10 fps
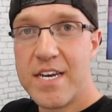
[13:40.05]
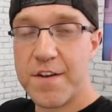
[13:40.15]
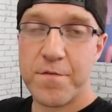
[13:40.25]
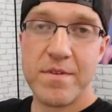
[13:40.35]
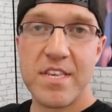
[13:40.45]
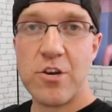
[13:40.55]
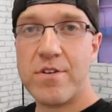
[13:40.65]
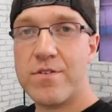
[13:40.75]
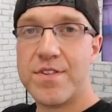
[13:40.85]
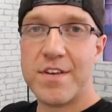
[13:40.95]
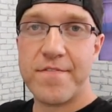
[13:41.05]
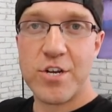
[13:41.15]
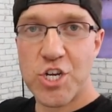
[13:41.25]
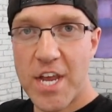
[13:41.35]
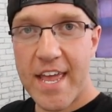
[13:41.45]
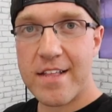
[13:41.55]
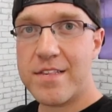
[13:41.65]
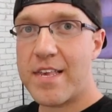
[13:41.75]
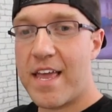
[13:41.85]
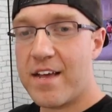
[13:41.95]
different materials, different
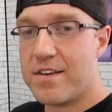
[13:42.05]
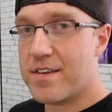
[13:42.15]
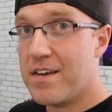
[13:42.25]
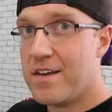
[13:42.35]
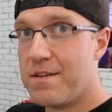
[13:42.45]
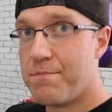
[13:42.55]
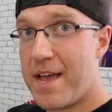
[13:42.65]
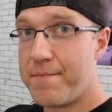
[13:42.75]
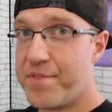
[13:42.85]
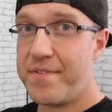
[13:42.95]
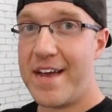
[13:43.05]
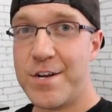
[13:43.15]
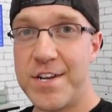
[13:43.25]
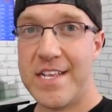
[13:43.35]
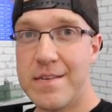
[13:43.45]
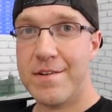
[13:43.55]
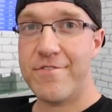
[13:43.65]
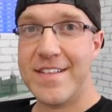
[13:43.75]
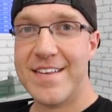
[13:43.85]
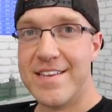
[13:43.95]
shades, and my M3 actually needs to be
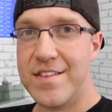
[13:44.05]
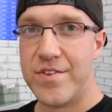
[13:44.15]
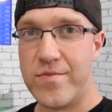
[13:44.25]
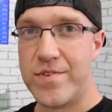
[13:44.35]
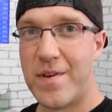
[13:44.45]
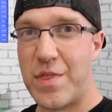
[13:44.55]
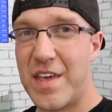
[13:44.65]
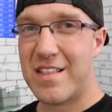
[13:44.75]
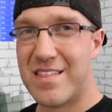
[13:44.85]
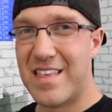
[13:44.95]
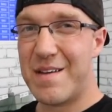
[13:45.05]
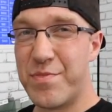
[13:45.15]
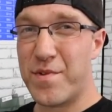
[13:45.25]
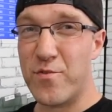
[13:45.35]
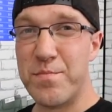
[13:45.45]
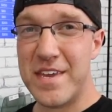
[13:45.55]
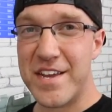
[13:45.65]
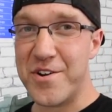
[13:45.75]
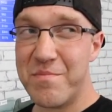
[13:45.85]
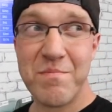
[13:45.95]
retinted soon, so I think the M3 will be
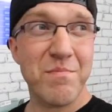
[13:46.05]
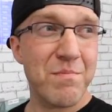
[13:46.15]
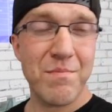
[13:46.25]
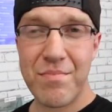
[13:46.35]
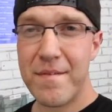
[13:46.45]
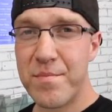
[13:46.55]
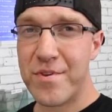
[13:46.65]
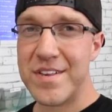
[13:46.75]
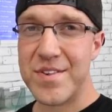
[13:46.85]
here probably pretty